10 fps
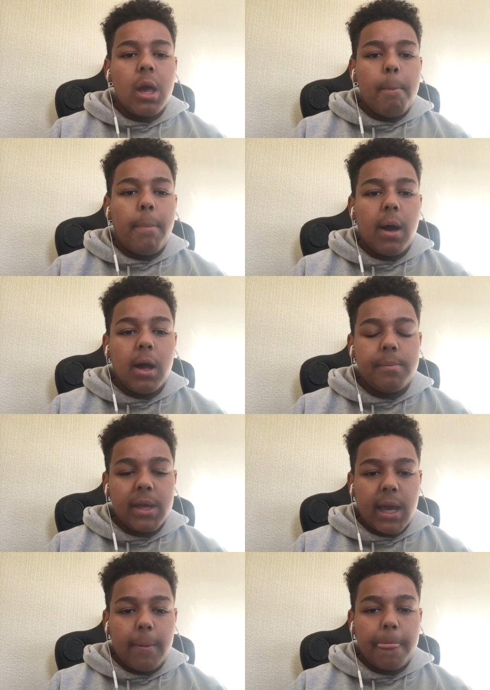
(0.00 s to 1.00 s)
but um,
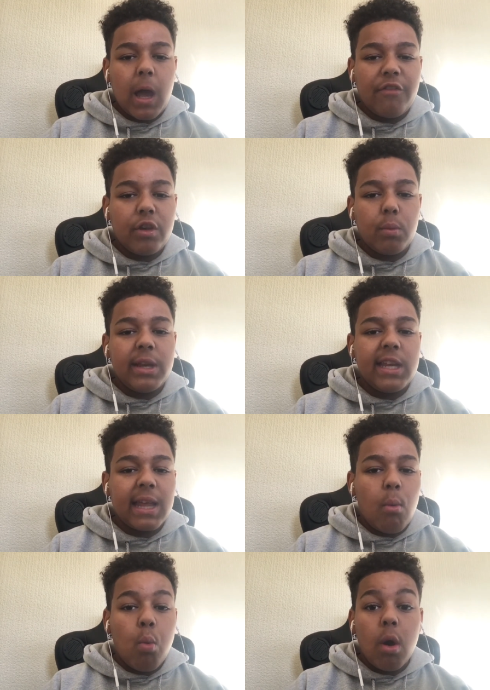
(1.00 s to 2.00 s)
yeah, I think we need
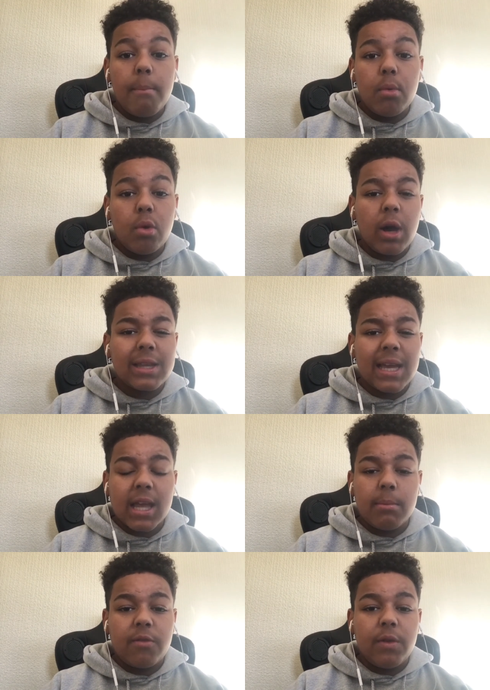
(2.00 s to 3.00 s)
that one more
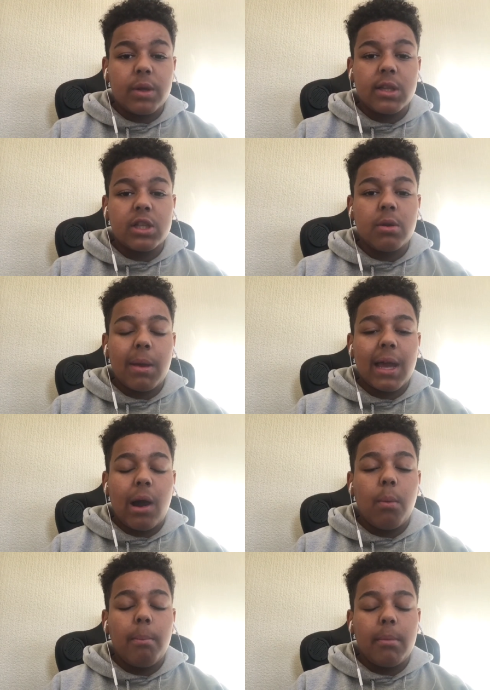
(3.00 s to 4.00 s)
attacking midfielder to make
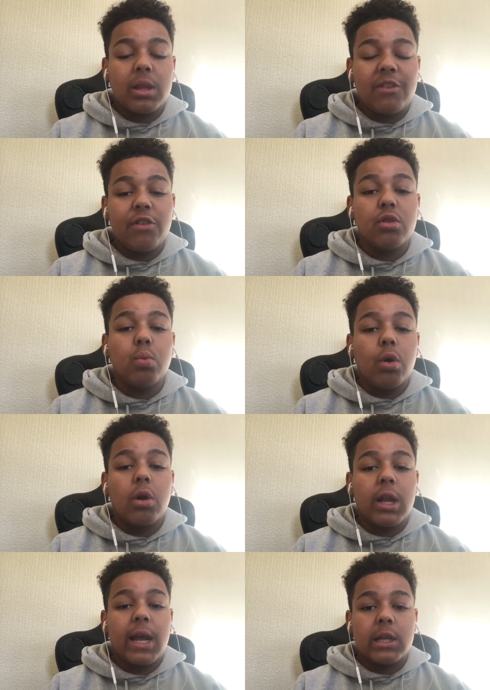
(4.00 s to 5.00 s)
our midfield world
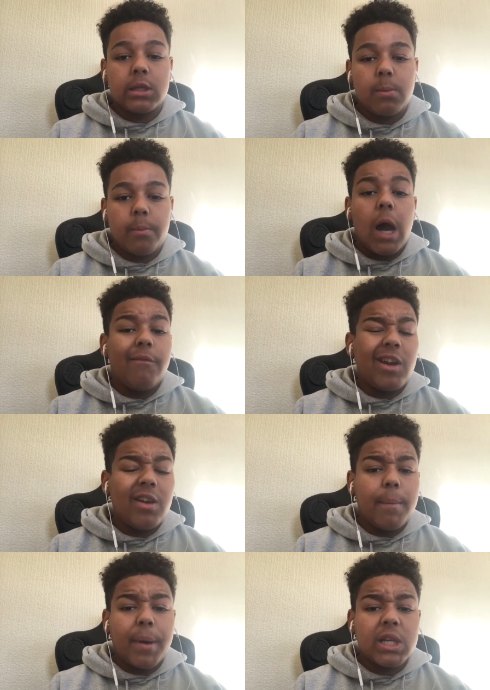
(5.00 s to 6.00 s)
class. I'm
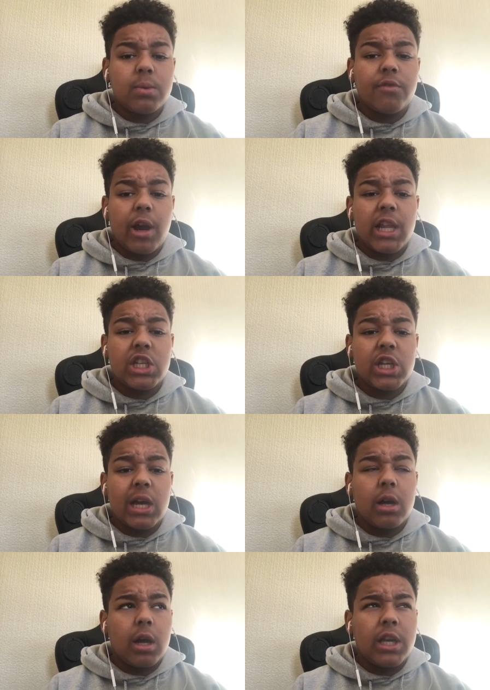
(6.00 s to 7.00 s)
very impressed with Granit
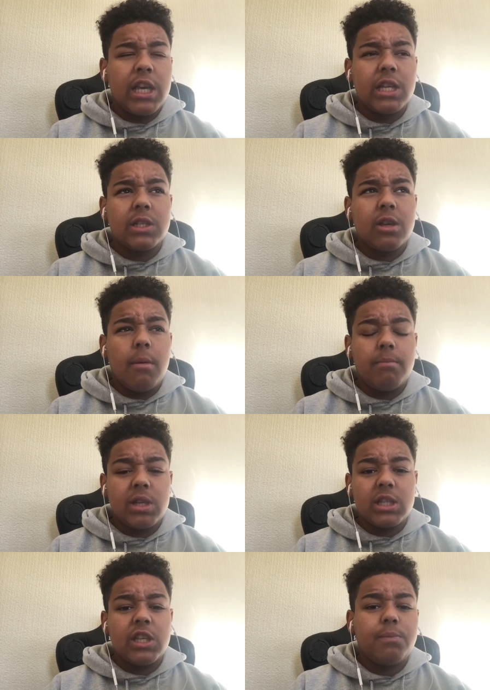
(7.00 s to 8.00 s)
Xhaka. He is, um,
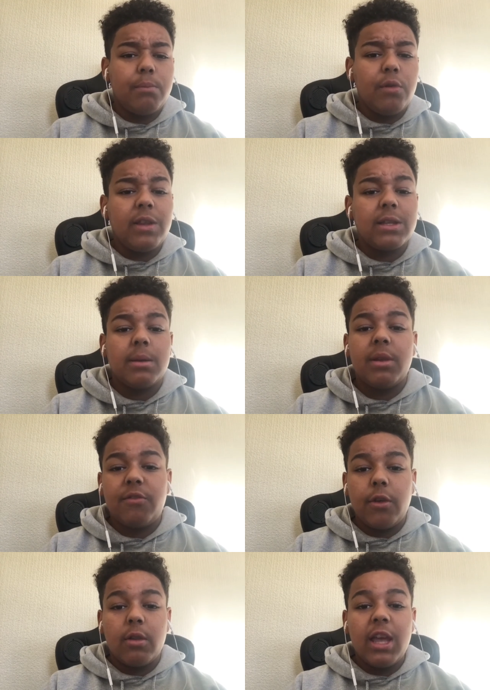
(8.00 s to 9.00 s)
since he's moved into
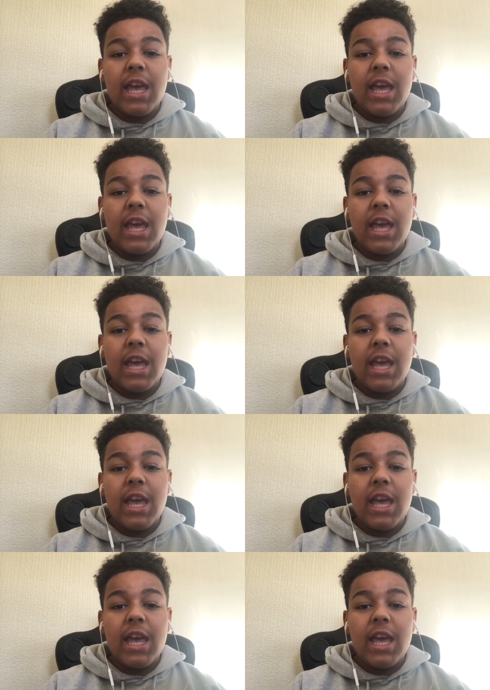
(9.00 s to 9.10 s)
midfield,